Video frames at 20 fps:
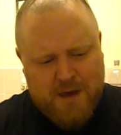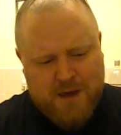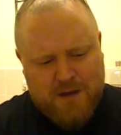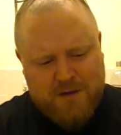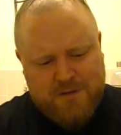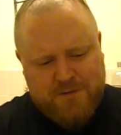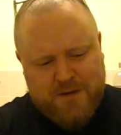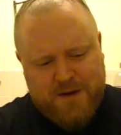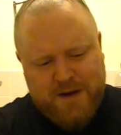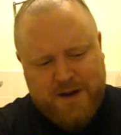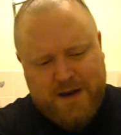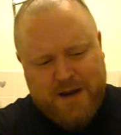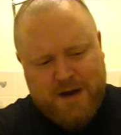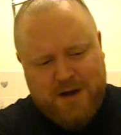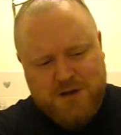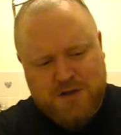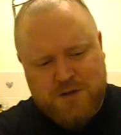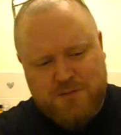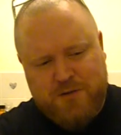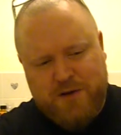it's funny that
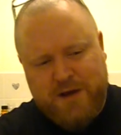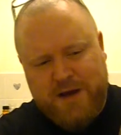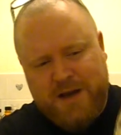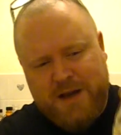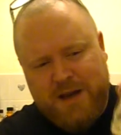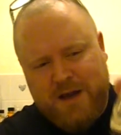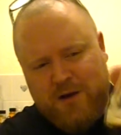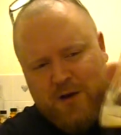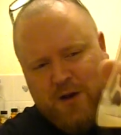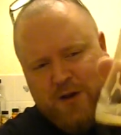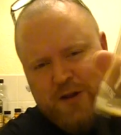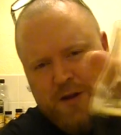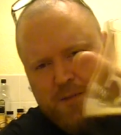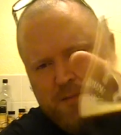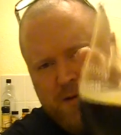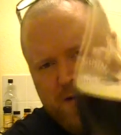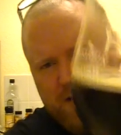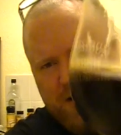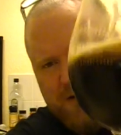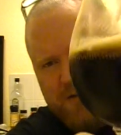I should put it in the Ola
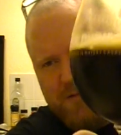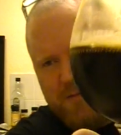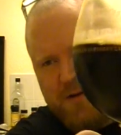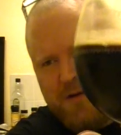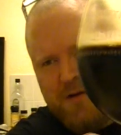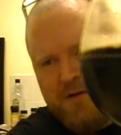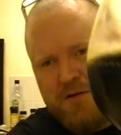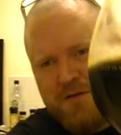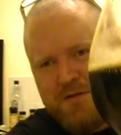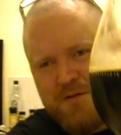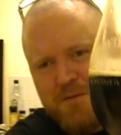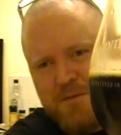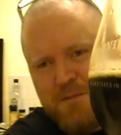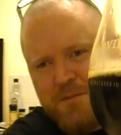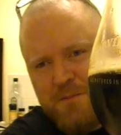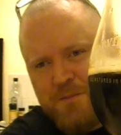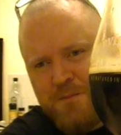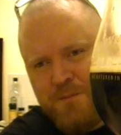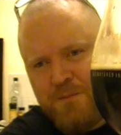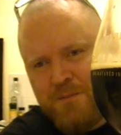Dub glass, because
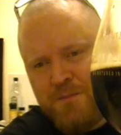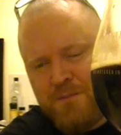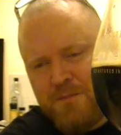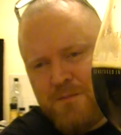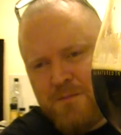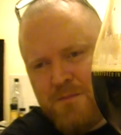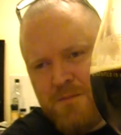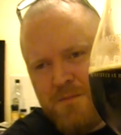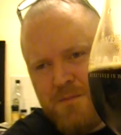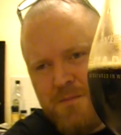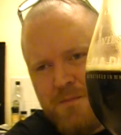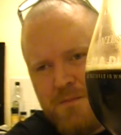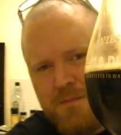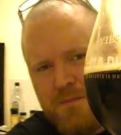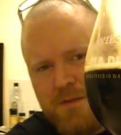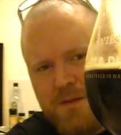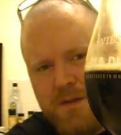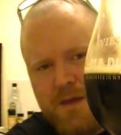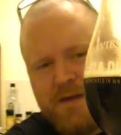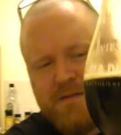
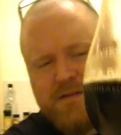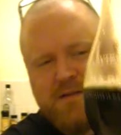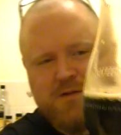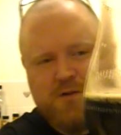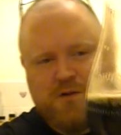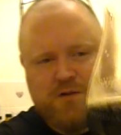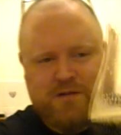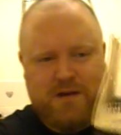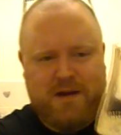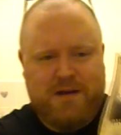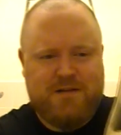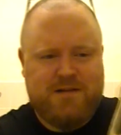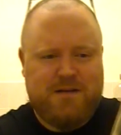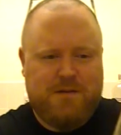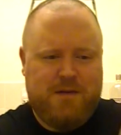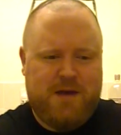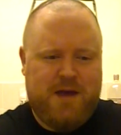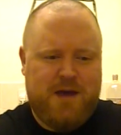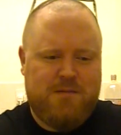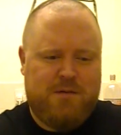that's the sort of taste
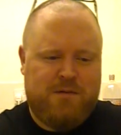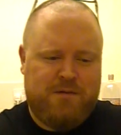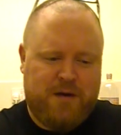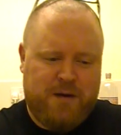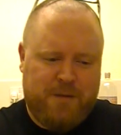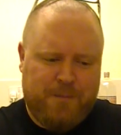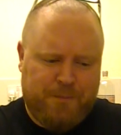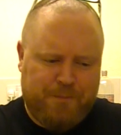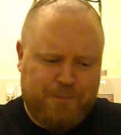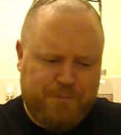I'm getting with it.